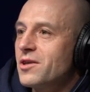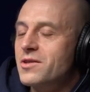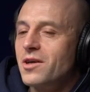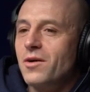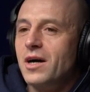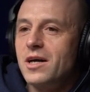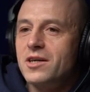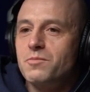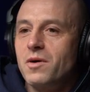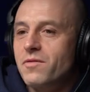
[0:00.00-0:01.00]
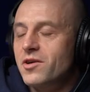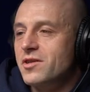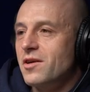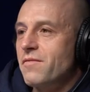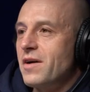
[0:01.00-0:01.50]
So I guess my version
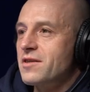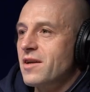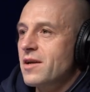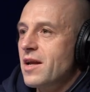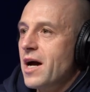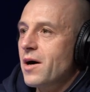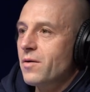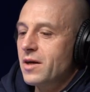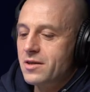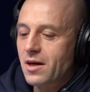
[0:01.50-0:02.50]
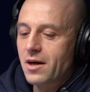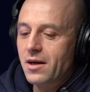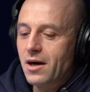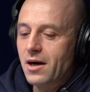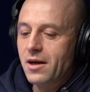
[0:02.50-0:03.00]
of the fast lane now is I
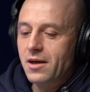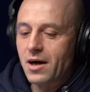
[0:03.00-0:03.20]
I,